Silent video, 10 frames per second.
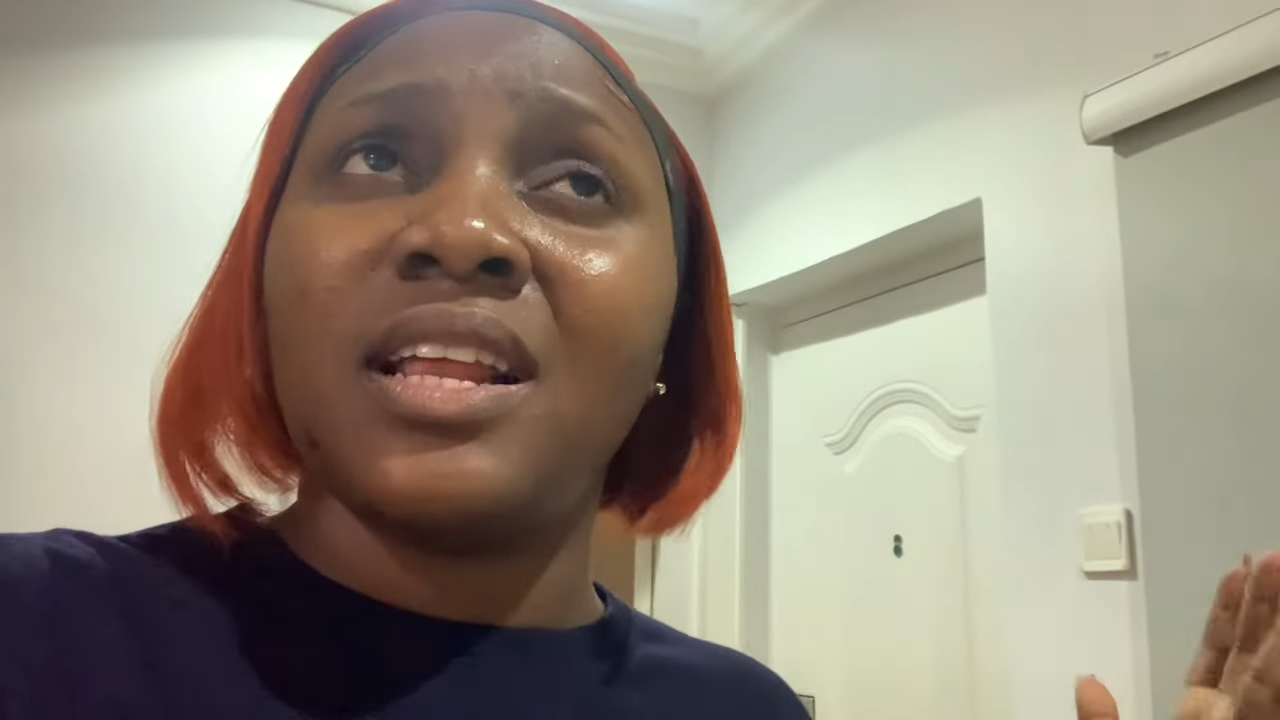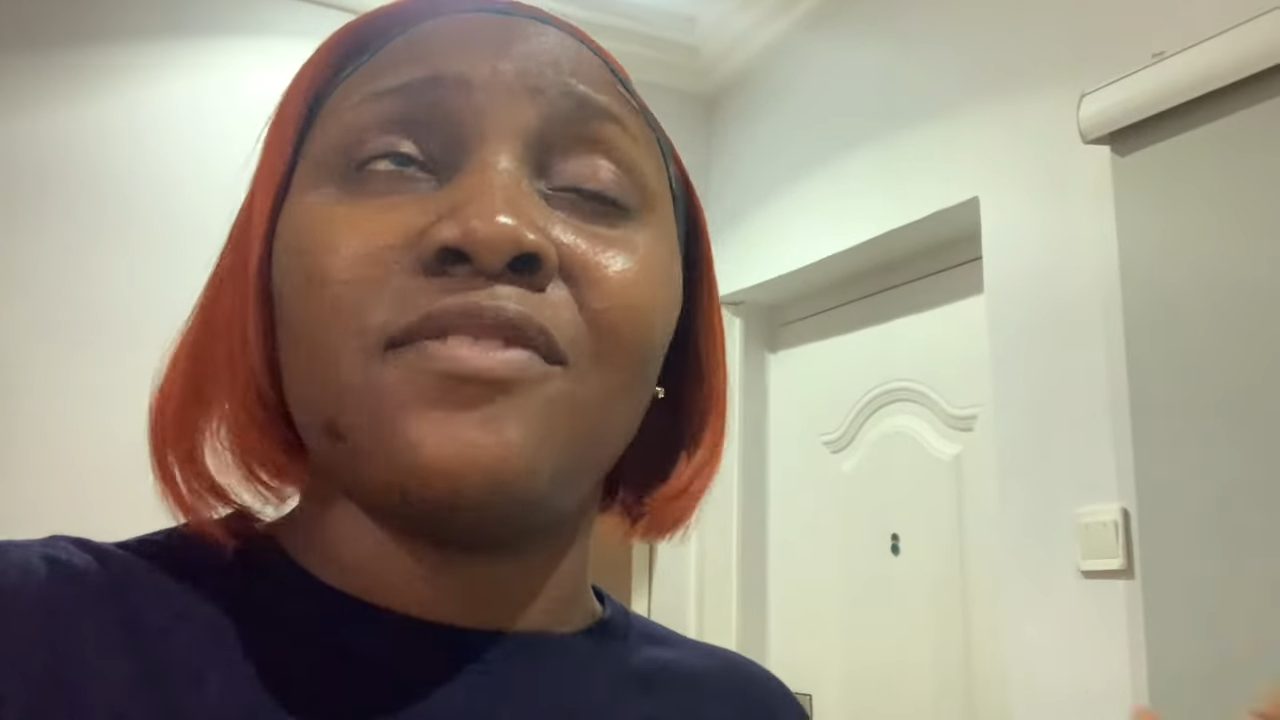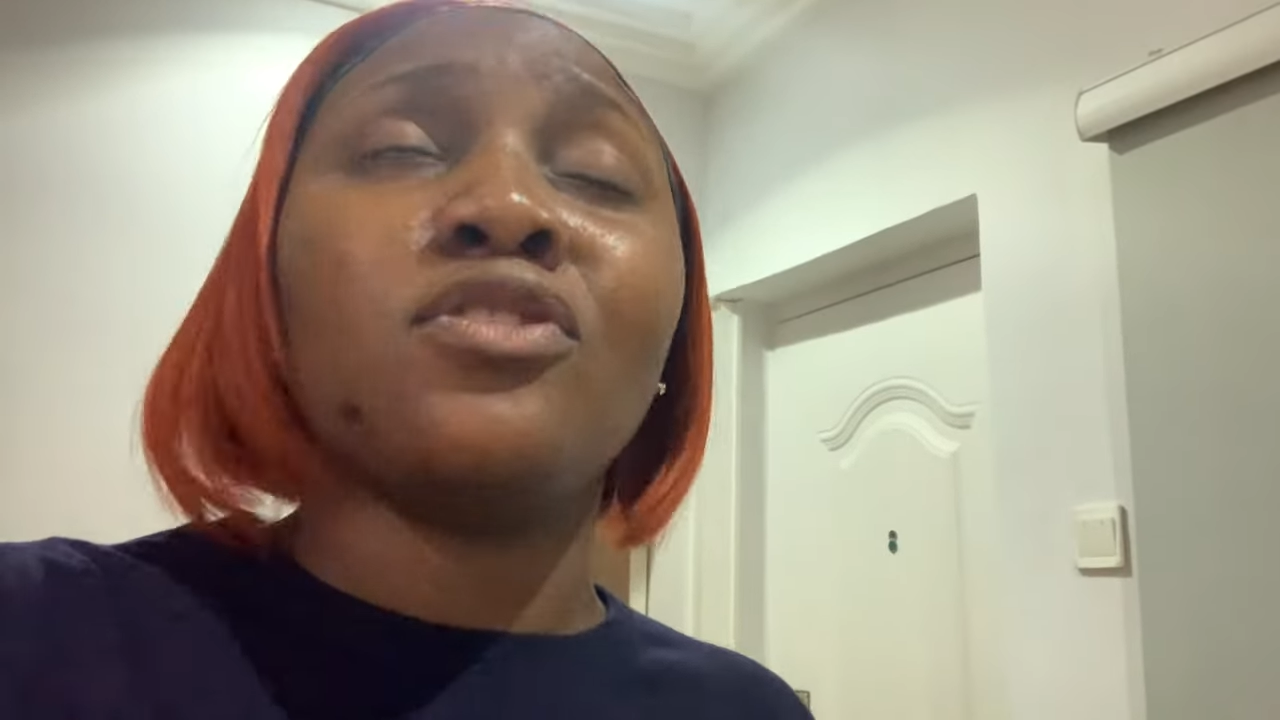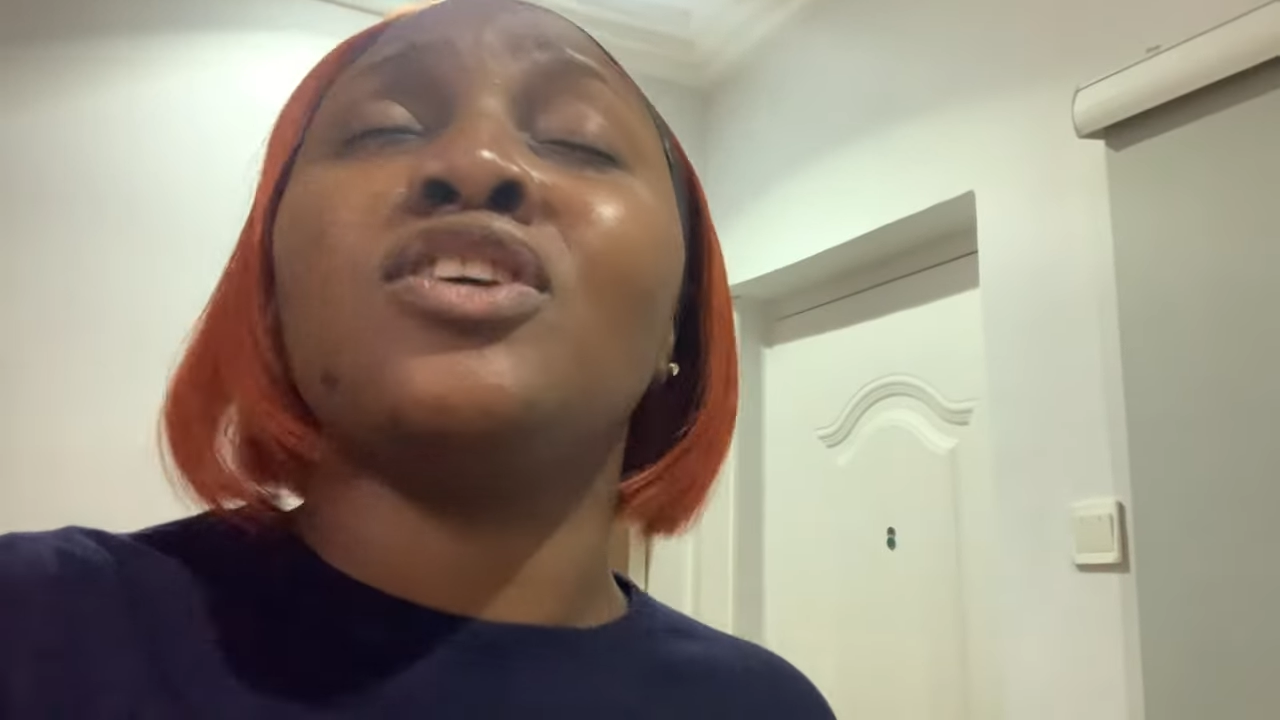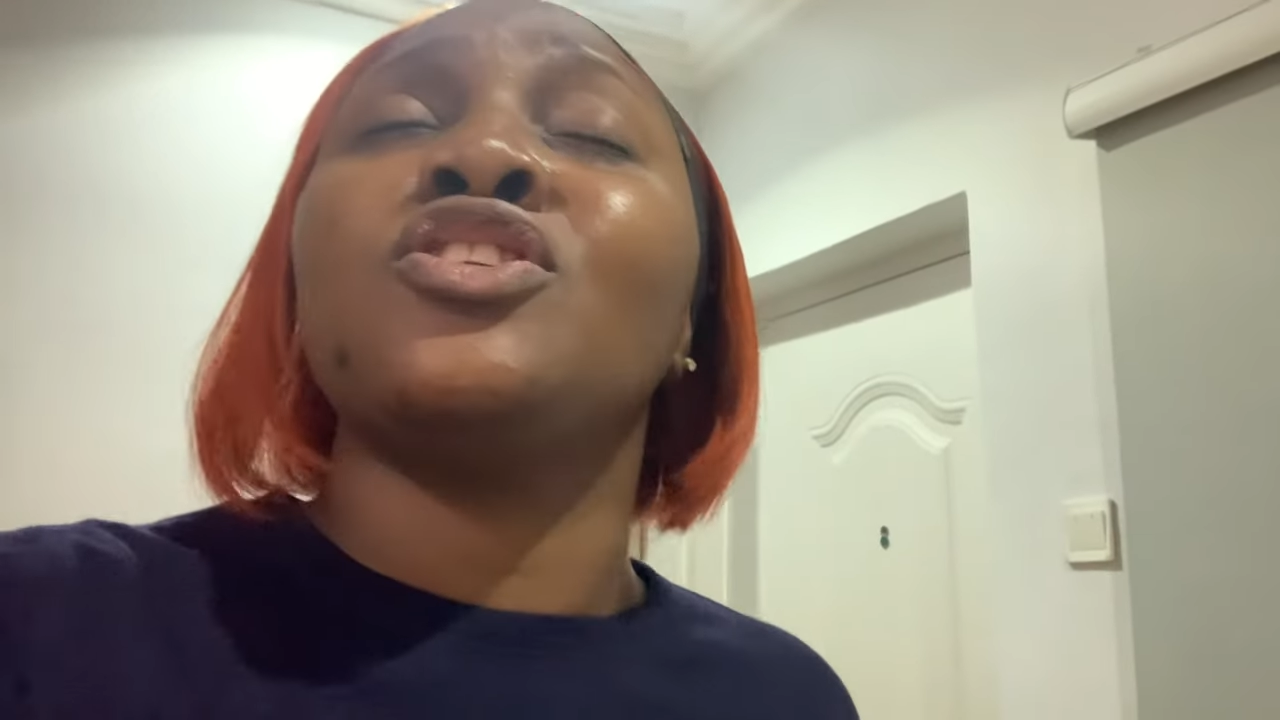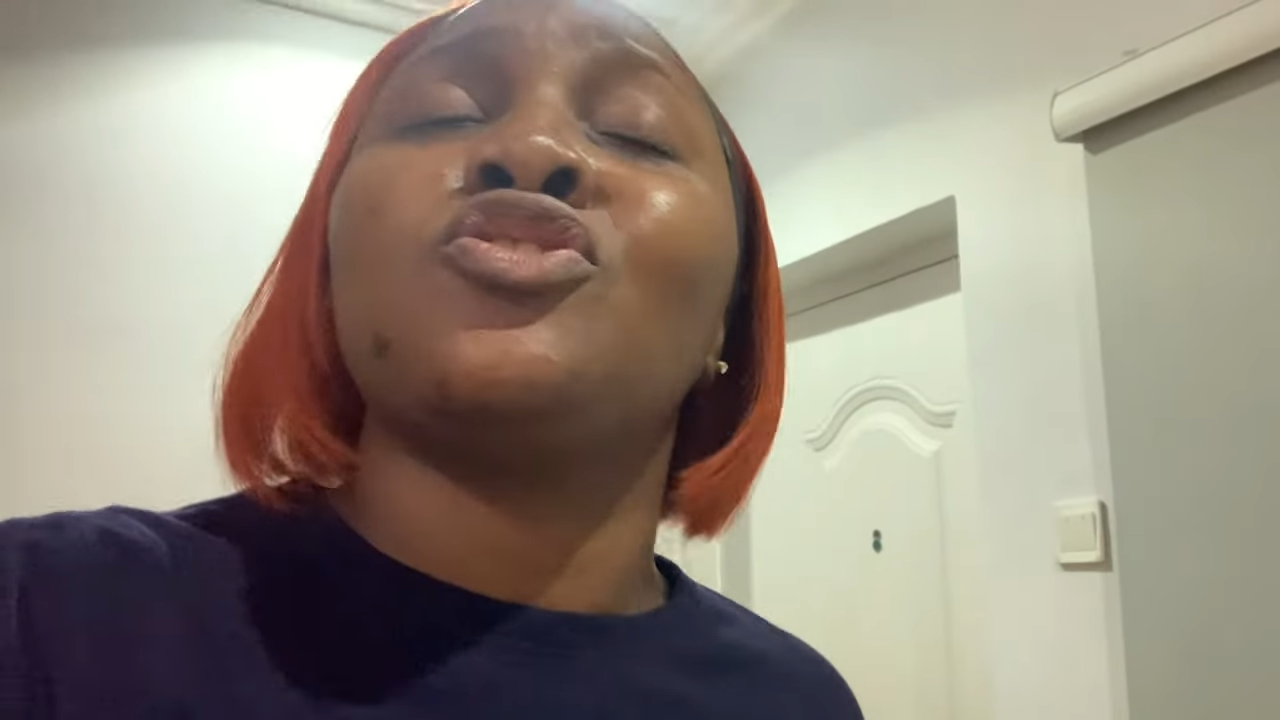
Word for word: It's not easy